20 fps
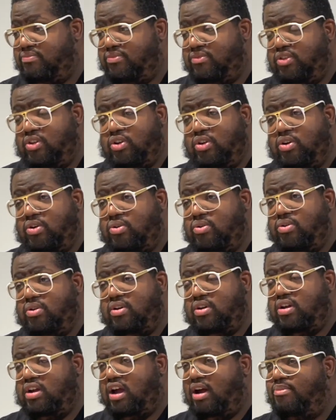You know,
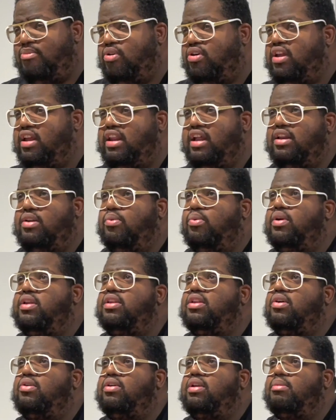I'm looking out the
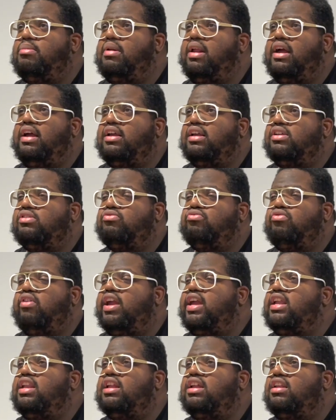window and I'm like, it's
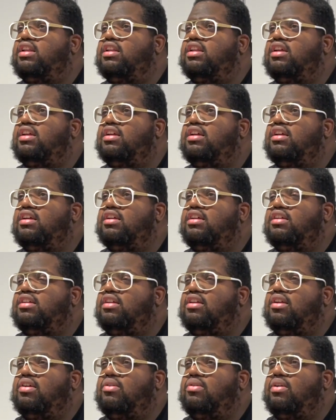raining.
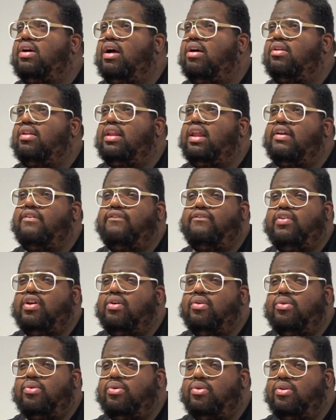You know, how do they
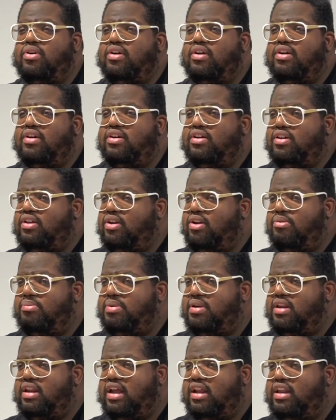feel, you know,
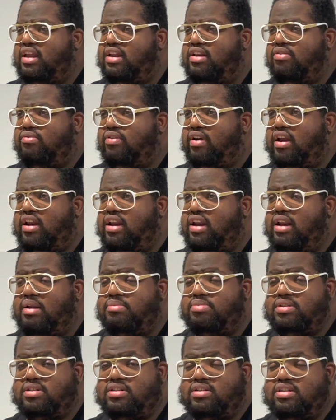being out there in the rain? And
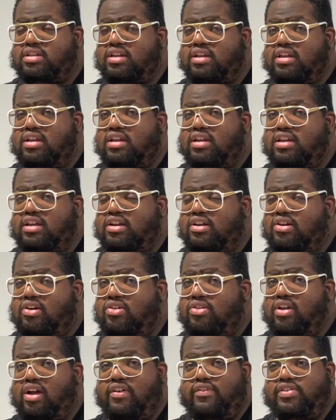I'm just
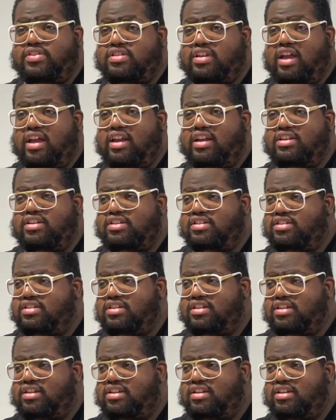on the other side,
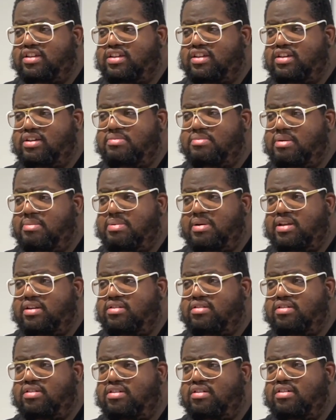just in my
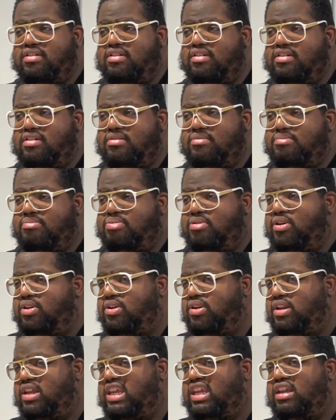bed, putting
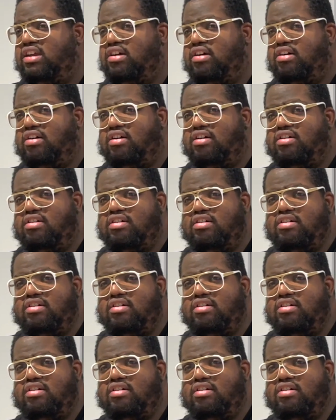on the heater.